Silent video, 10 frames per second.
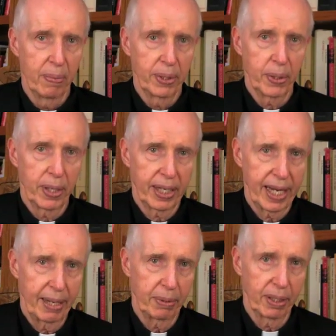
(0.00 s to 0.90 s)
between a
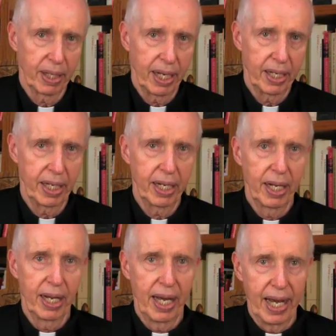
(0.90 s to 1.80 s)
camel and an
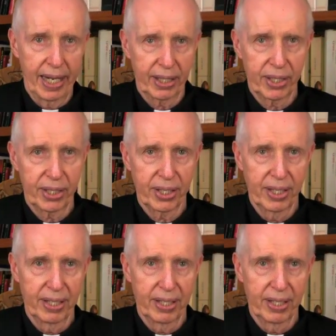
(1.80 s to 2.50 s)
X,